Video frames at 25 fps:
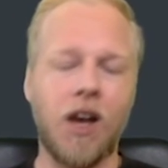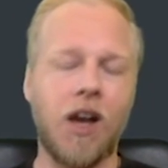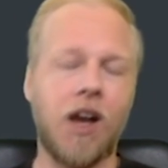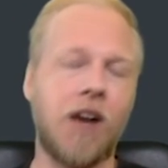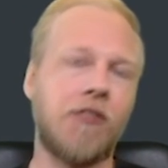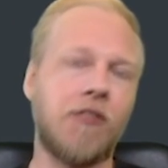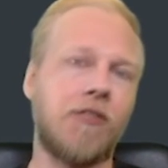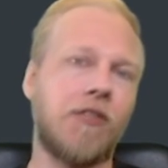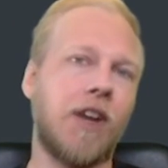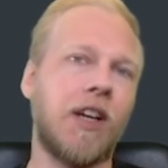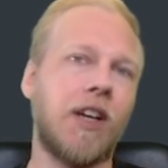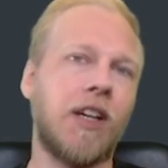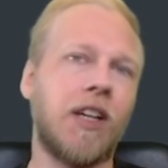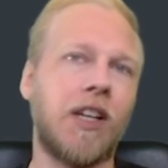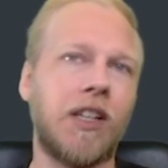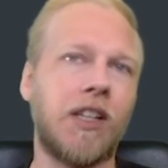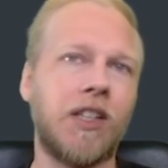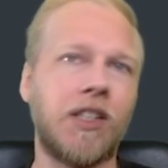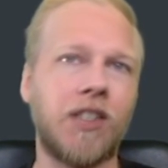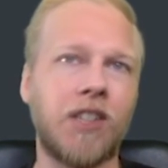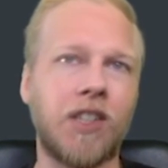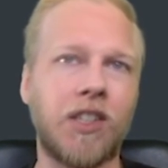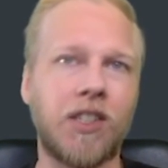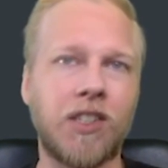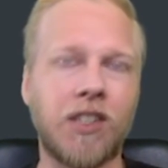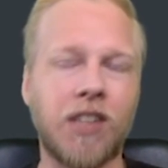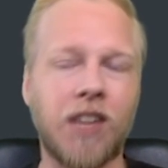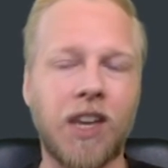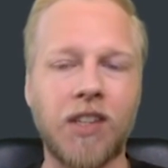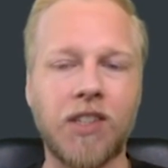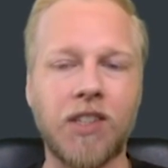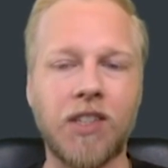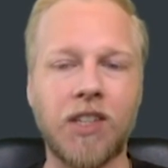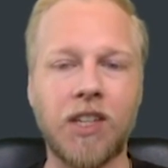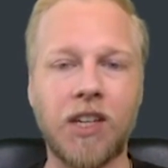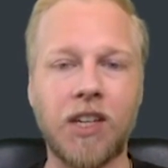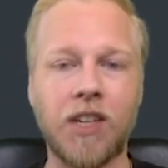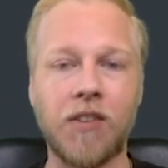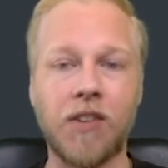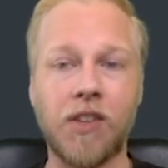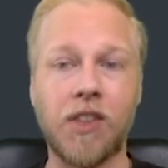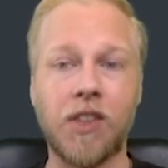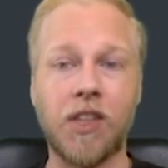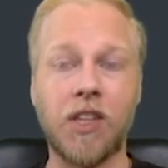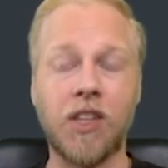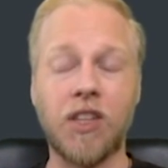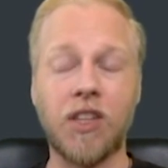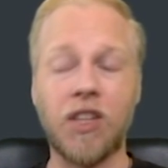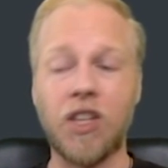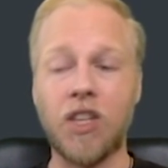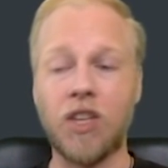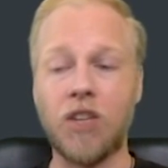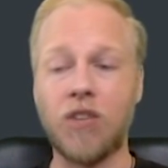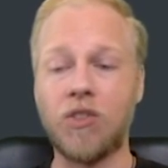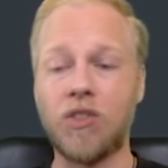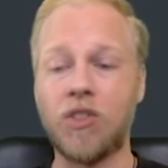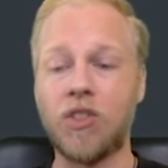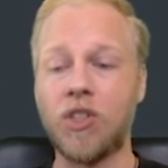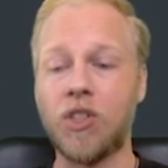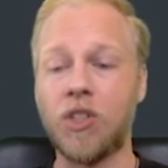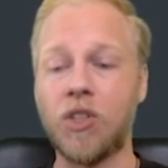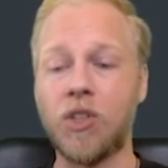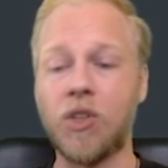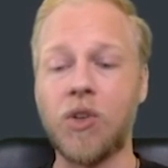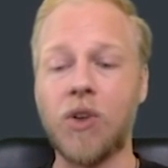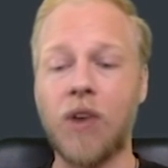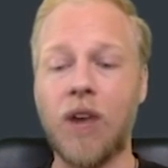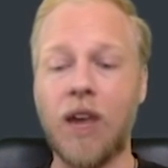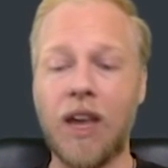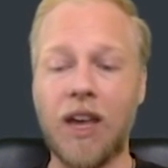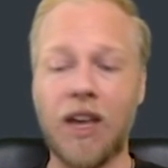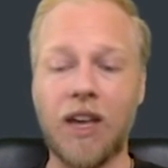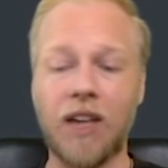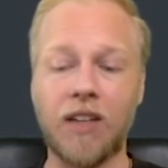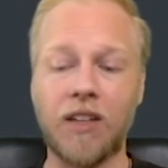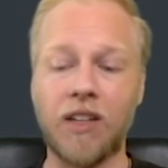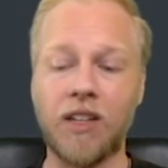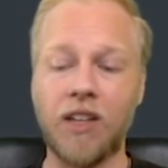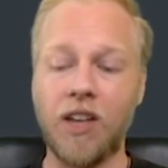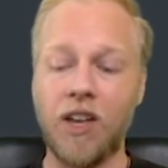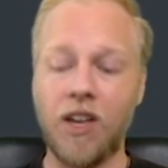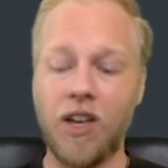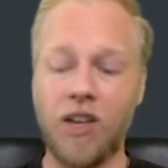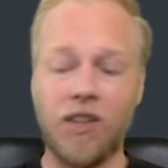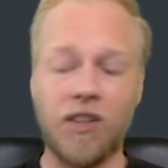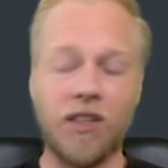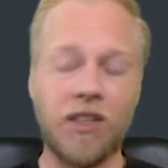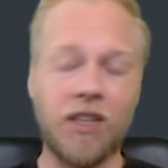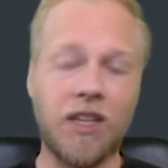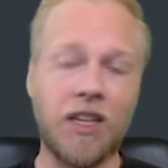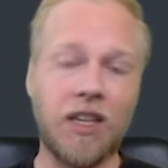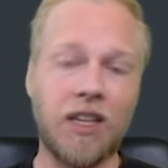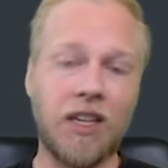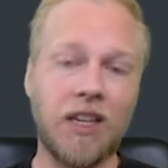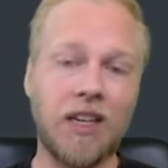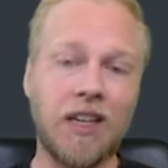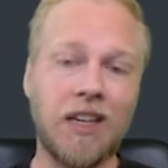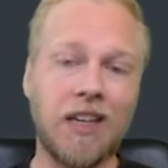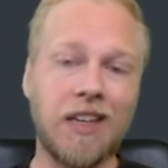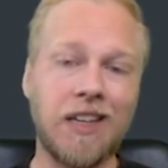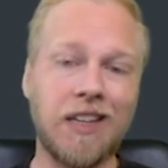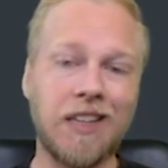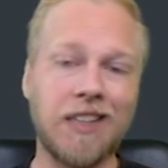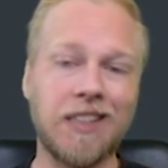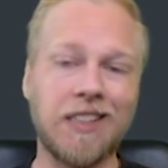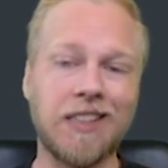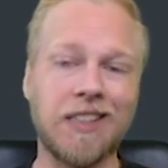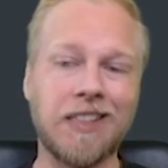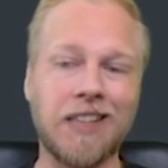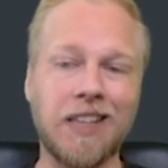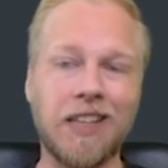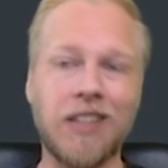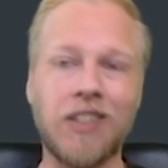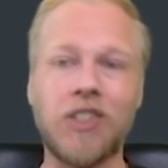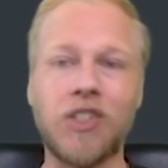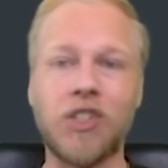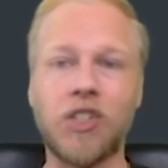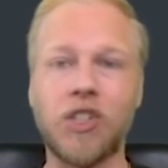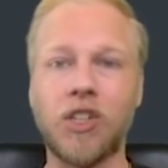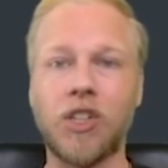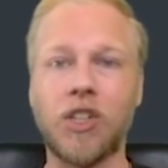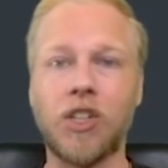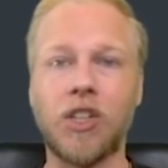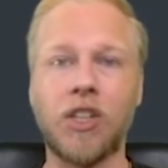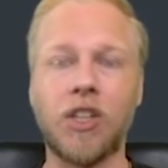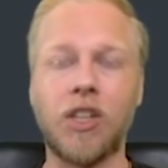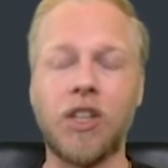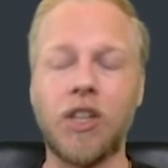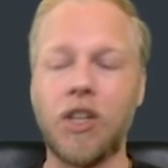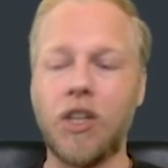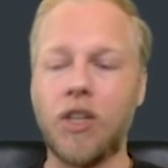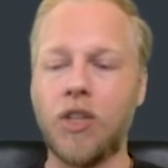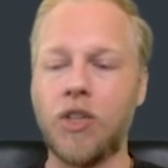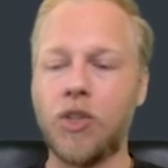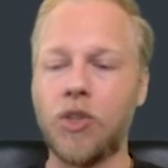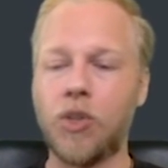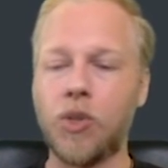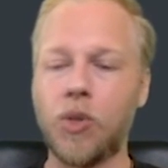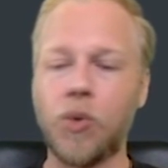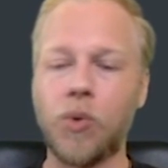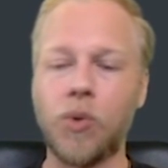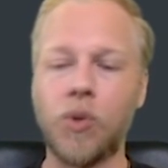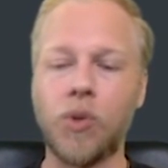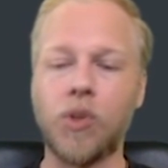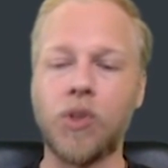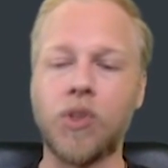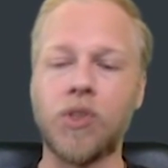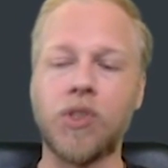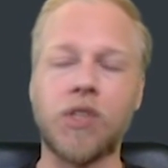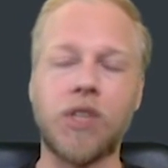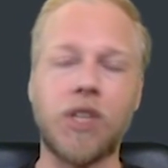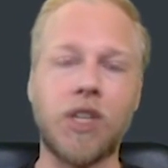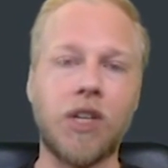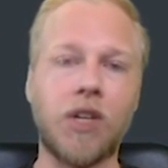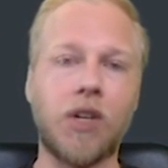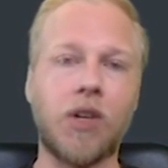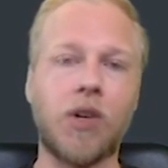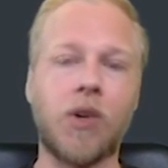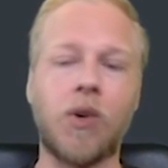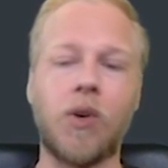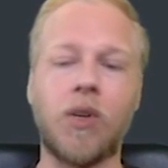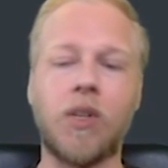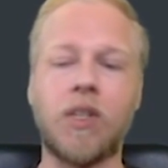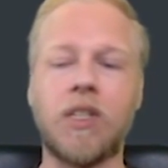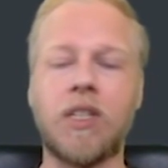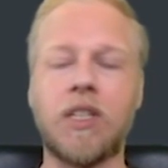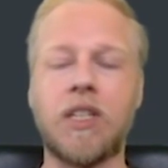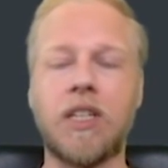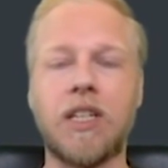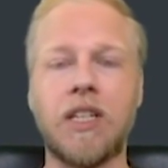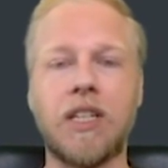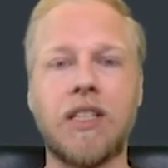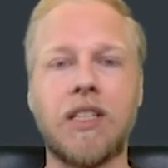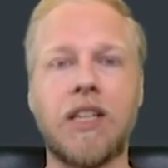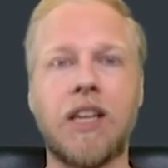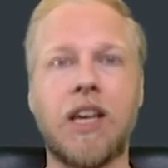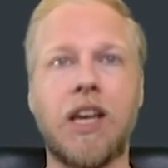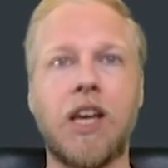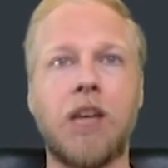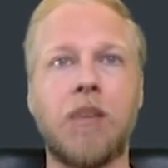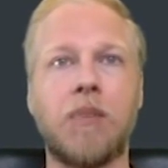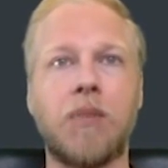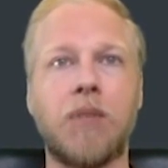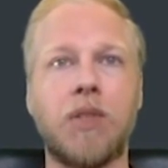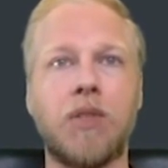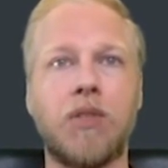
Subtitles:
finding success in everything that you do, and the essential tools that you're going to need to help you